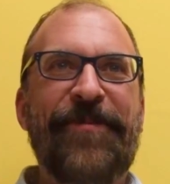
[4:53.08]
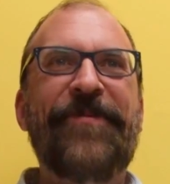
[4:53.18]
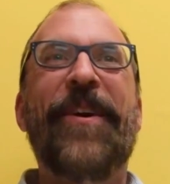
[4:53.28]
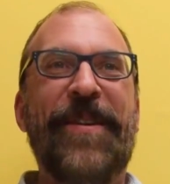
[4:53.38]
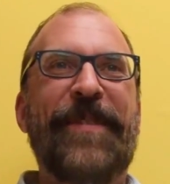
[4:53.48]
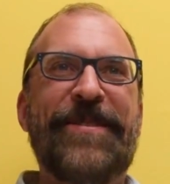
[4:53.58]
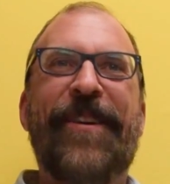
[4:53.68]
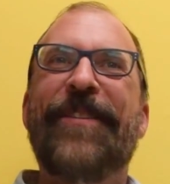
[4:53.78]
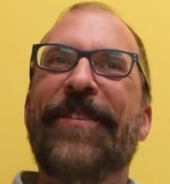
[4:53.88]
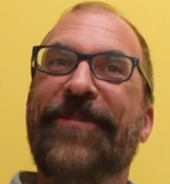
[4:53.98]
very much
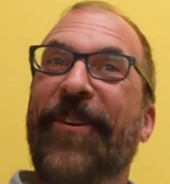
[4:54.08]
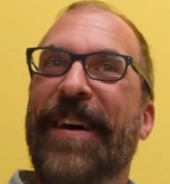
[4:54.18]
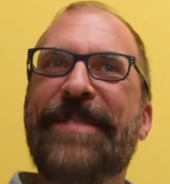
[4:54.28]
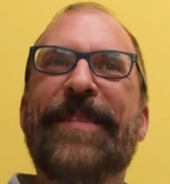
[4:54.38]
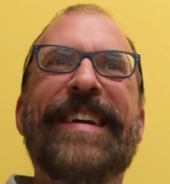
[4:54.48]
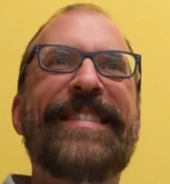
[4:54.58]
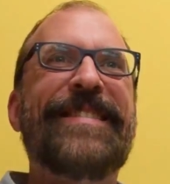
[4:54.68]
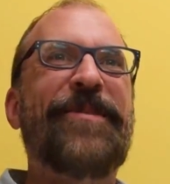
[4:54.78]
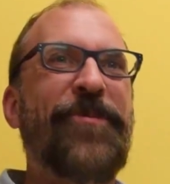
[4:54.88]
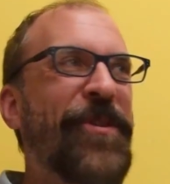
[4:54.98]
want to avoid because
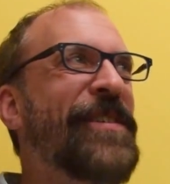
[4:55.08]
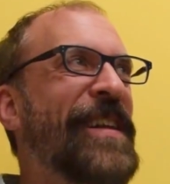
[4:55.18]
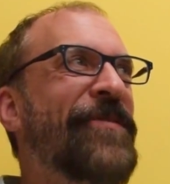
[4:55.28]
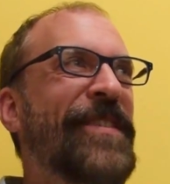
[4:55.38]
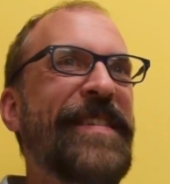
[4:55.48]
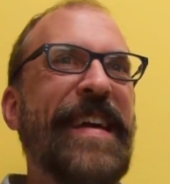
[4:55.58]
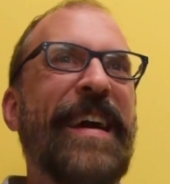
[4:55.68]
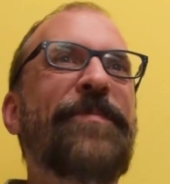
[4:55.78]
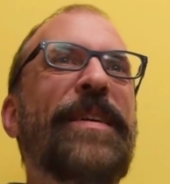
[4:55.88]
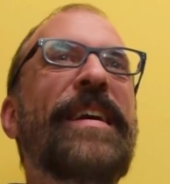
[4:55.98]
of the work level and
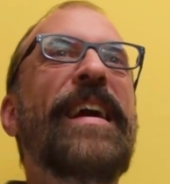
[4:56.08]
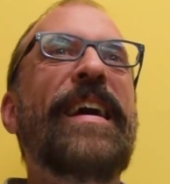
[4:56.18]
that, but